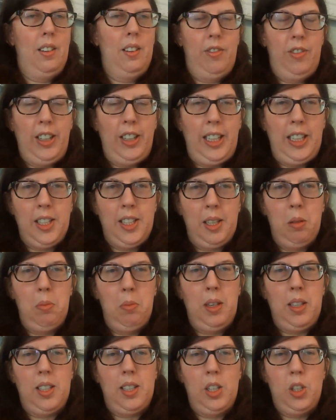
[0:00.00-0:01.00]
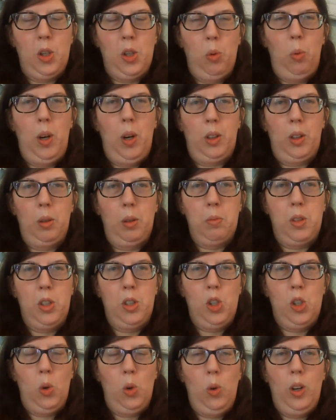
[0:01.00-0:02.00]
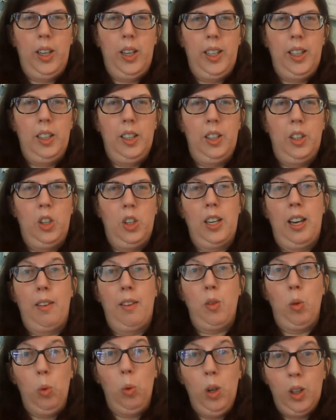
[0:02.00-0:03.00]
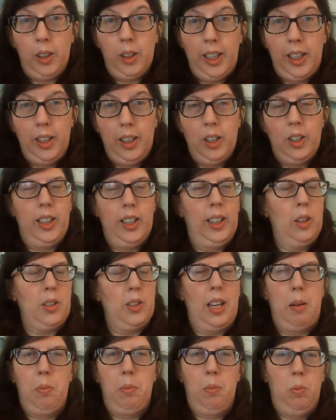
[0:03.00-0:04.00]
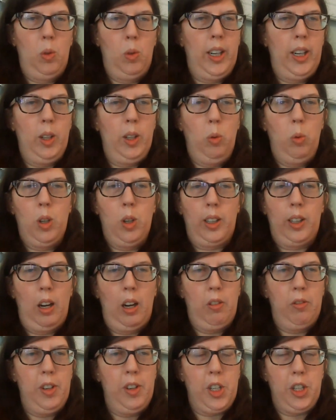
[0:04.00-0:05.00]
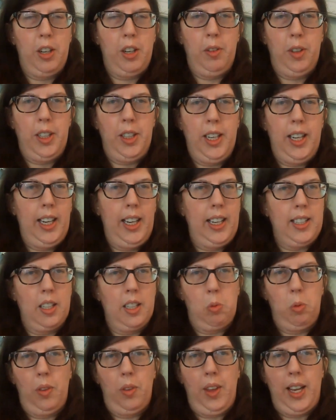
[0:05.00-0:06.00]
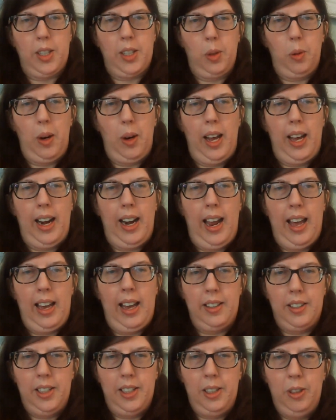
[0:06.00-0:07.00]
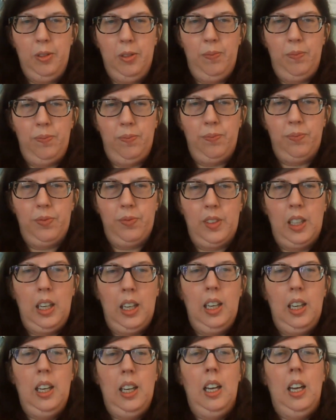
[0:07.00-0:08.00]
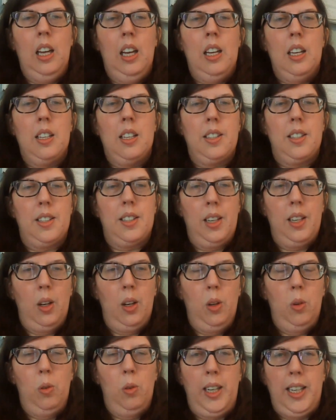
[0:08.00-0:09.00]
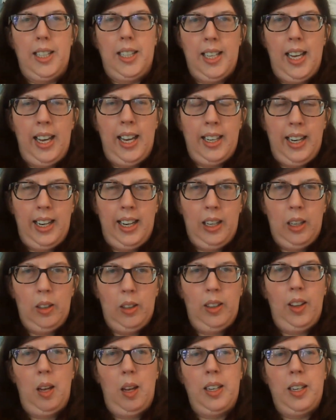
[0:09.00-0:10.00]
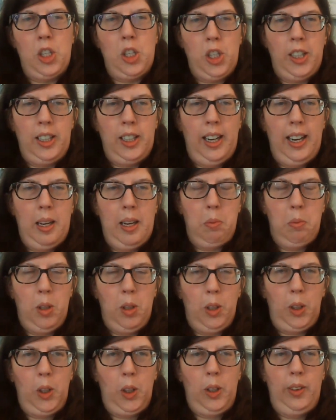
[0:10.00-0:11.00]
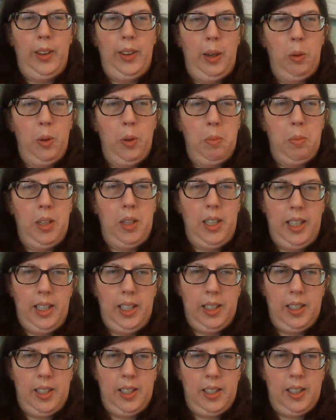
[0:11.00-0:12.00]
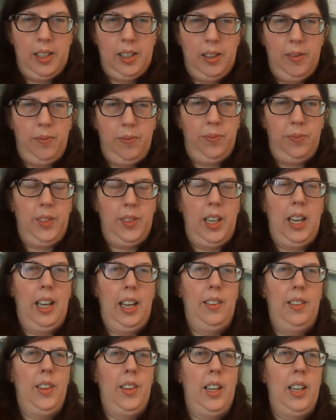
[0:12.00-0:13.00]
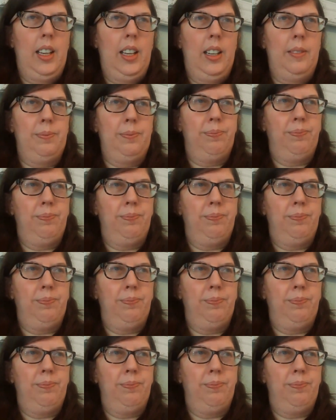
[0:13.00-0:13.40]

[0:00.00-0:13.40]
feeds him and says, "You're welcome to join. You just have to work here." And he goes, "I'm ready to work. I'll fish every day." He says, "Well, that's the right attitude." So he sat down, and they each eat a hamburger, and they reminisce. And then